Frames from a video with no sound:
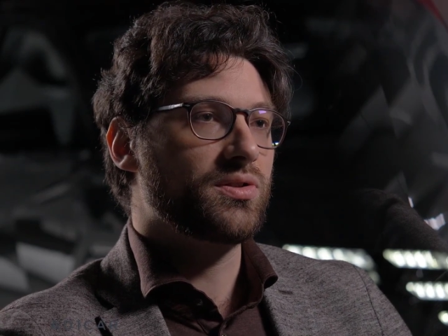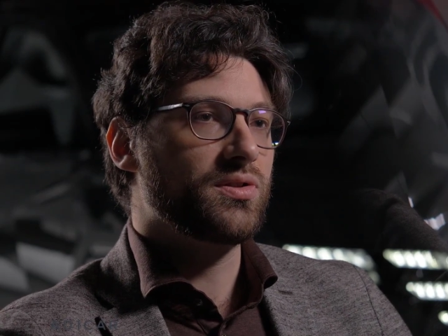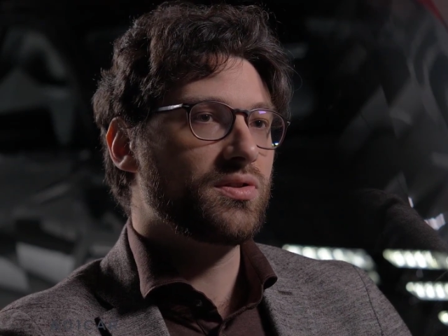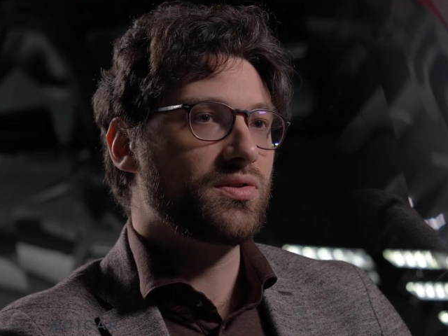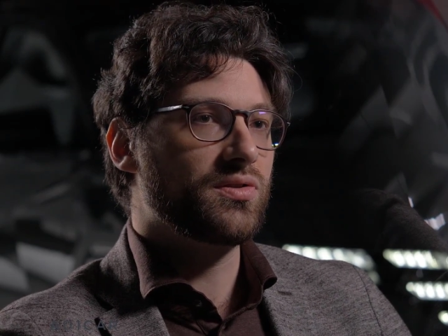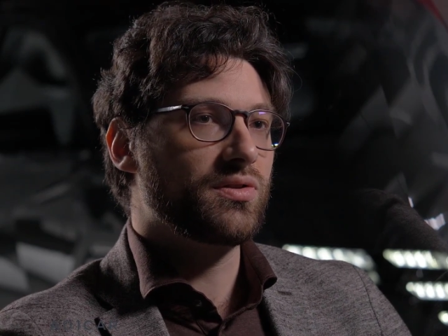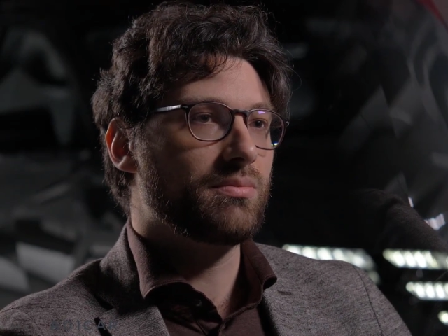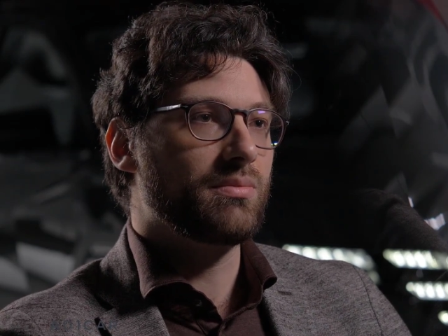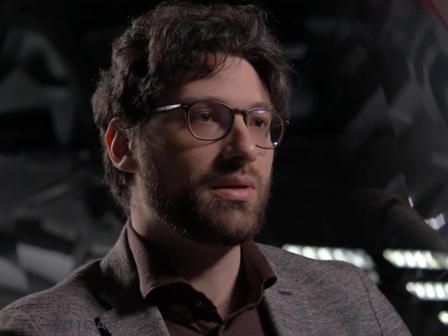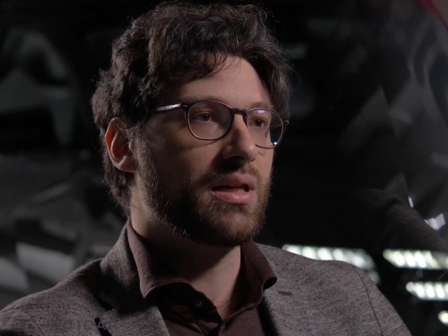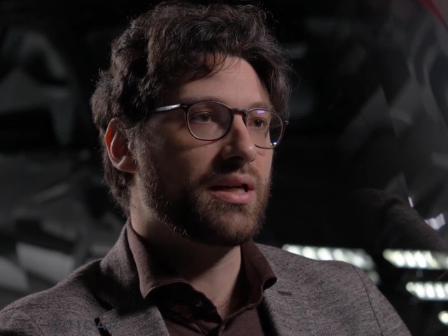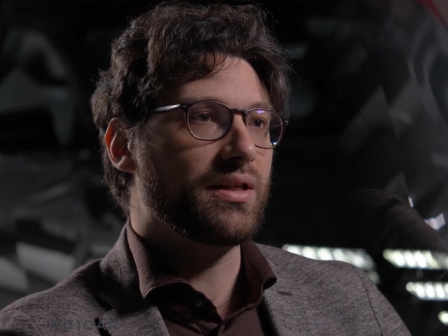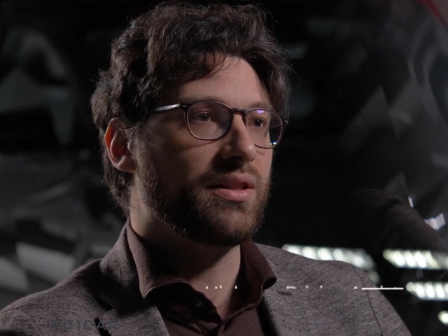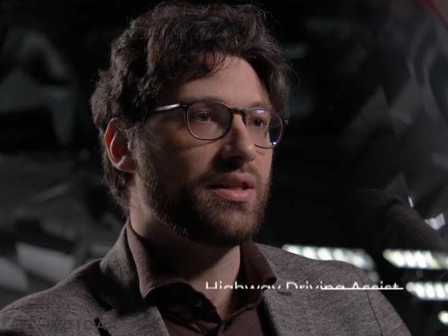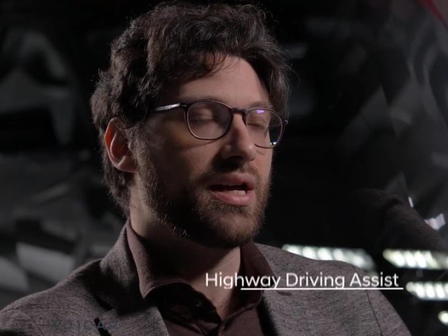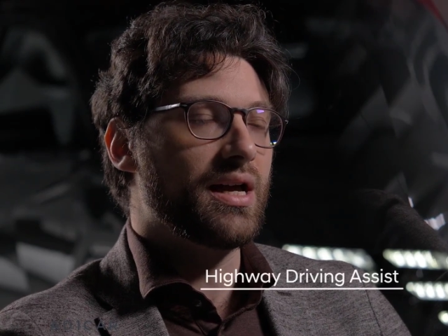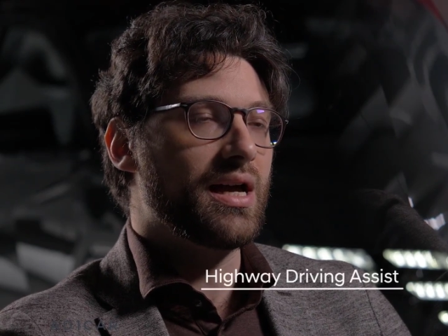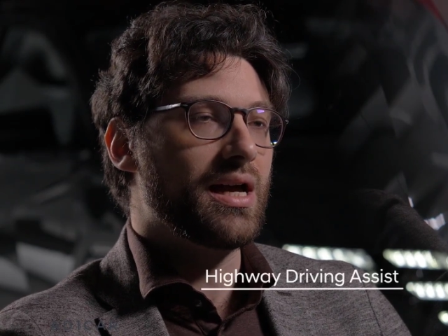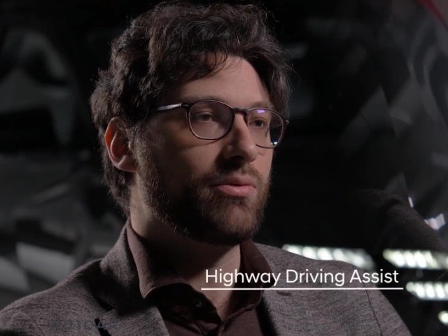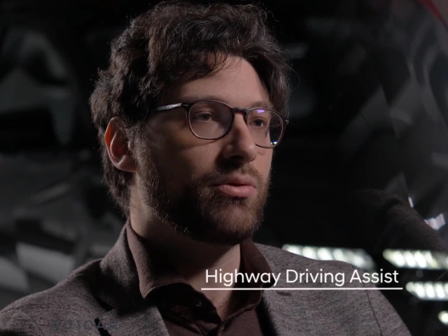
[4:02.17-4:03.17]
systems like
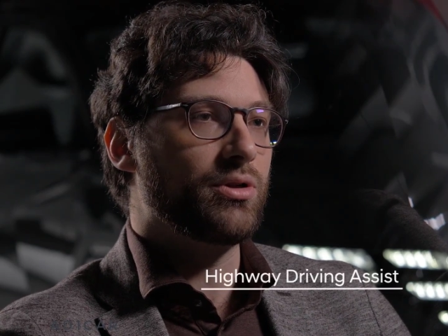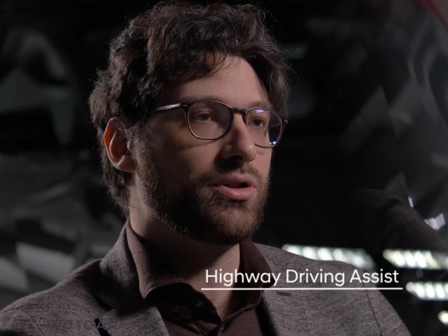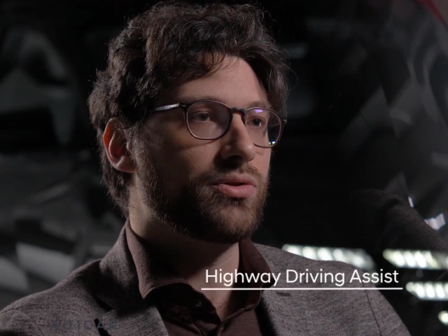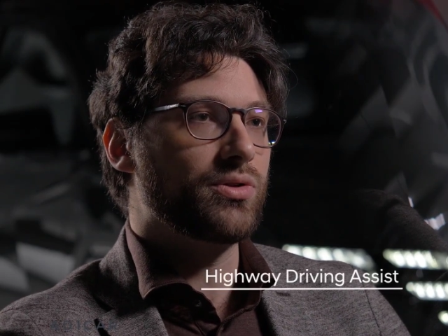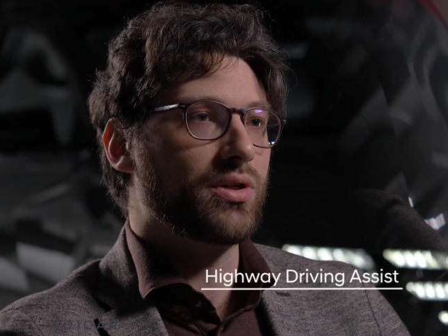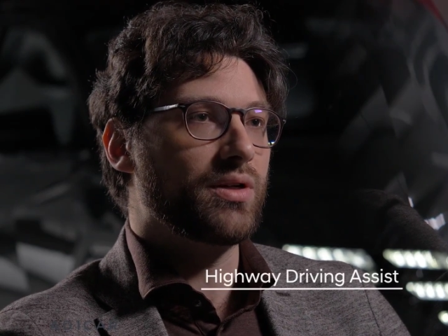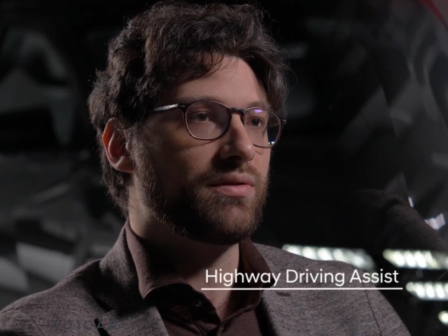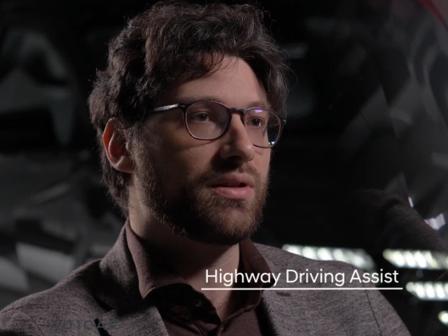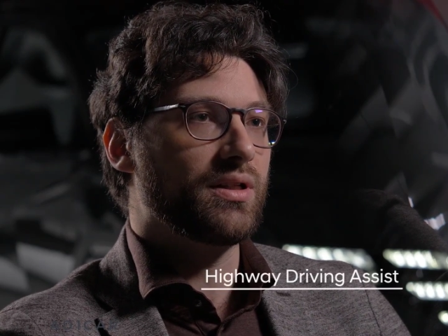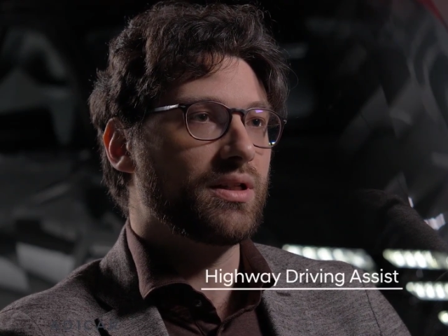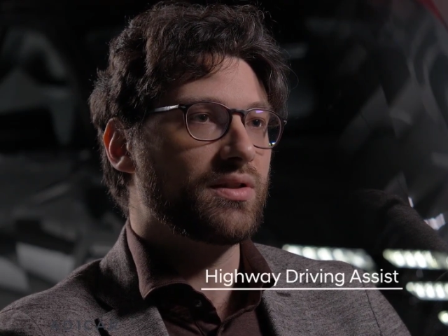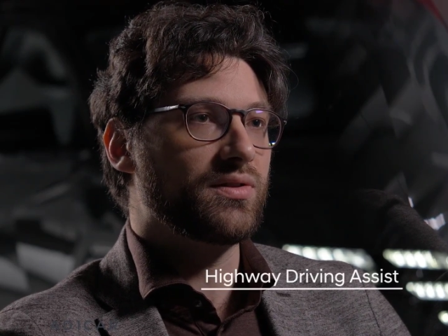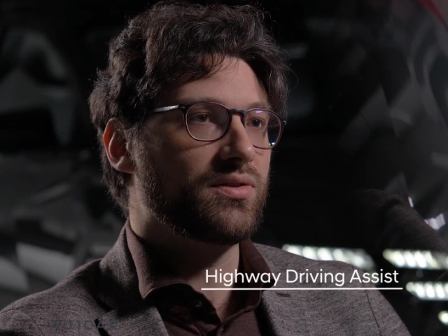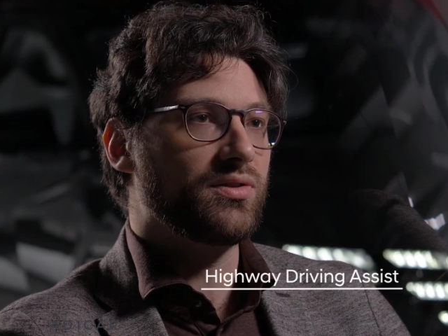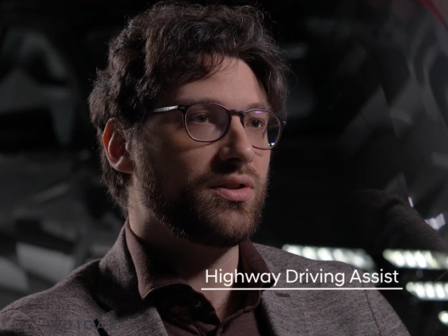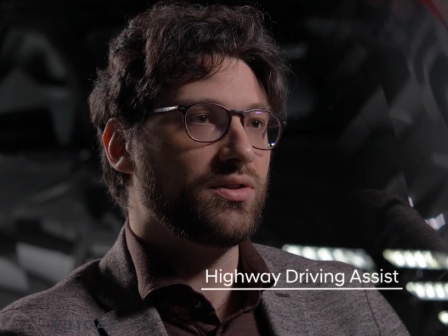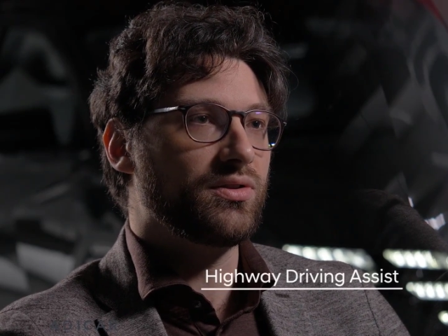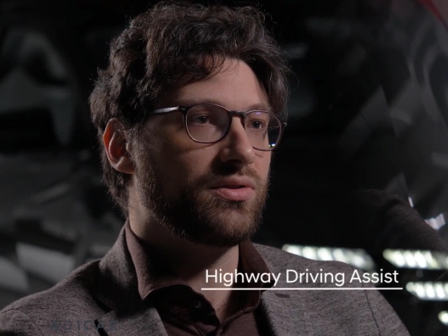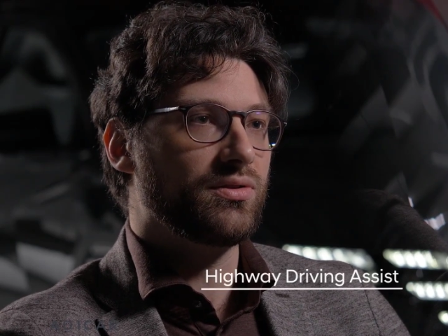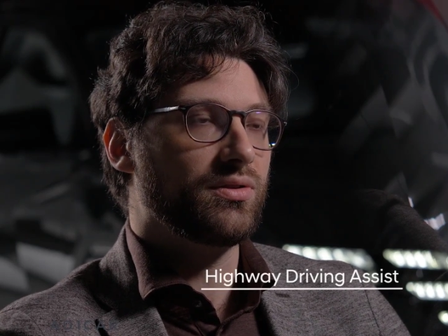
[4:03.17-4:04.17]
the Highway Driving
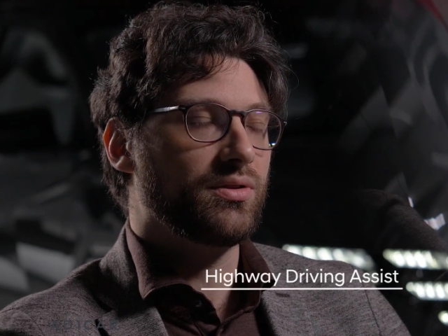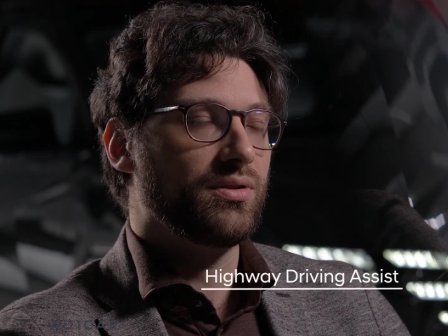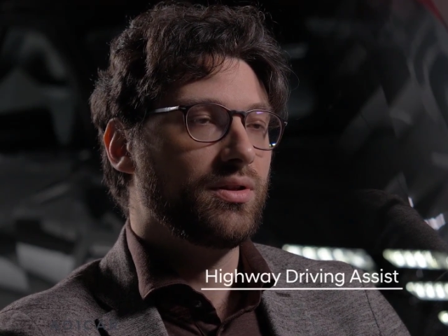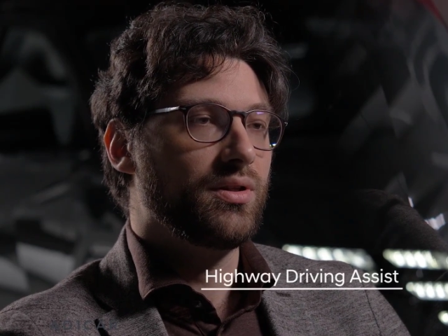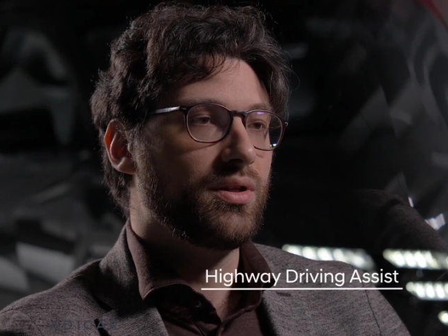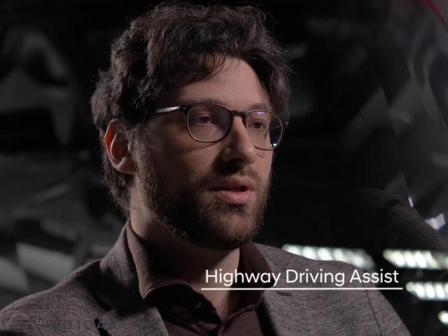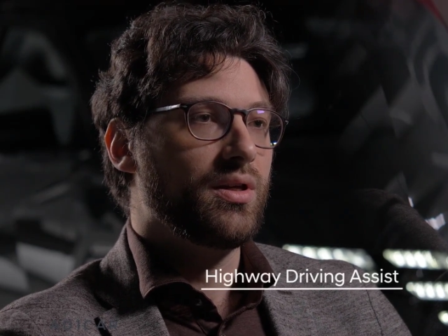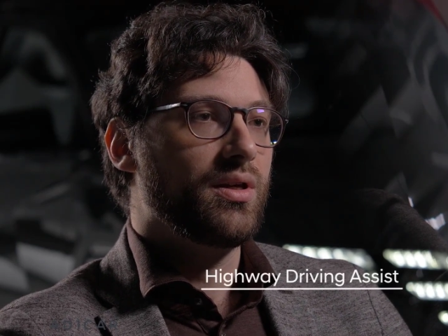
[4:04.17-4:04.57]
Assist,